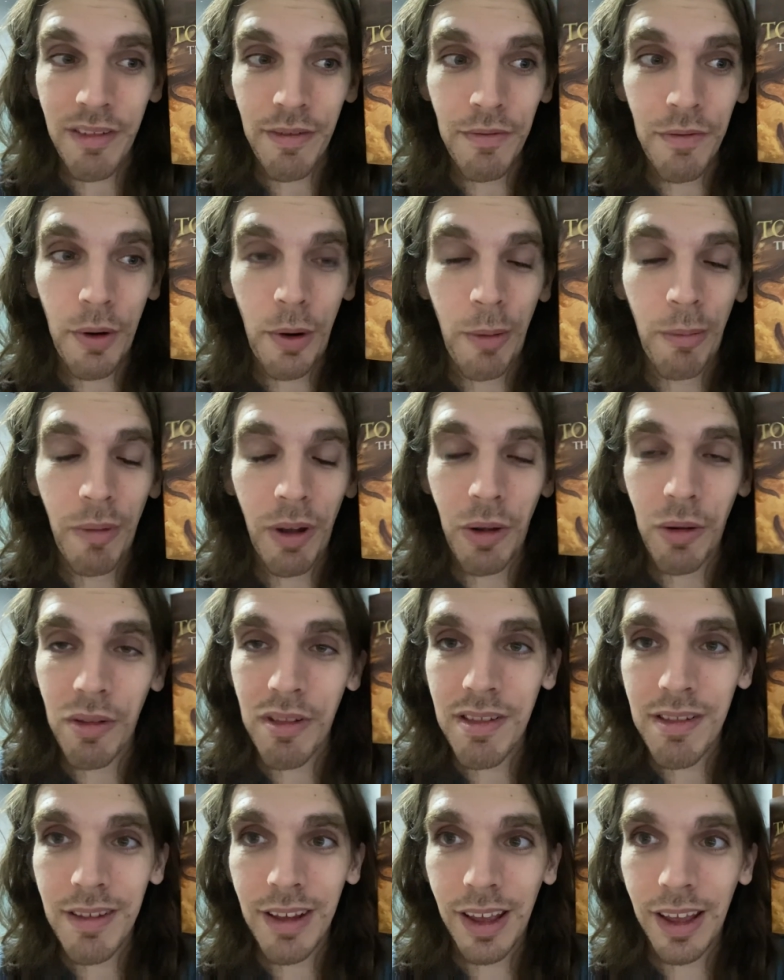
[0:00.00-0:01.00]
and
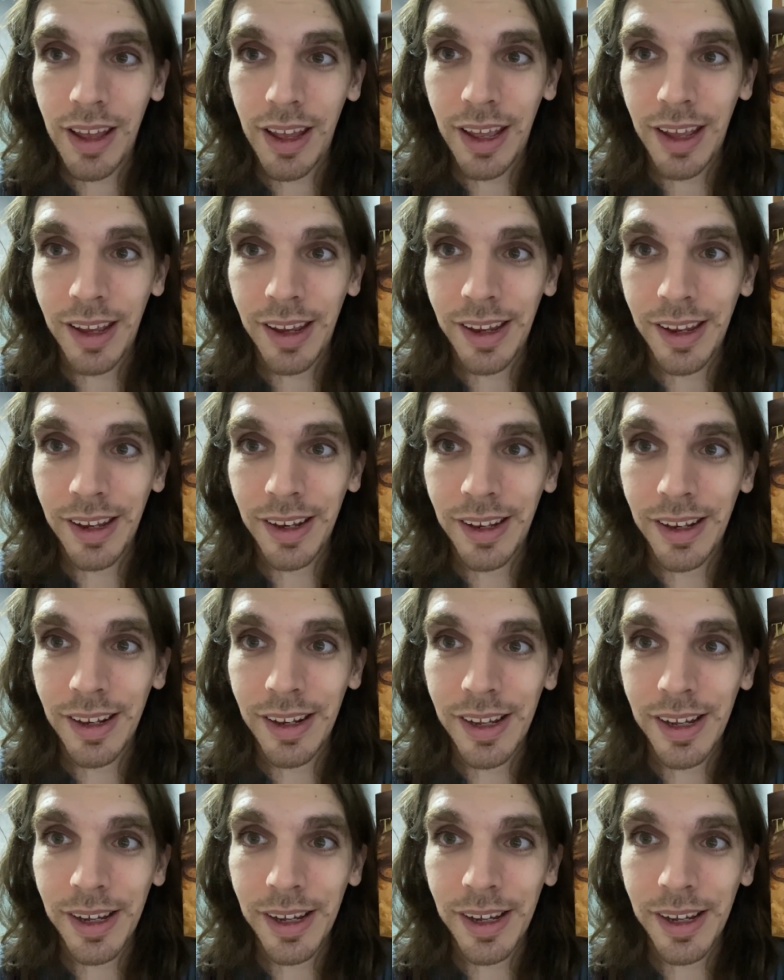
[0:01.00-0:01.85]
foremost. And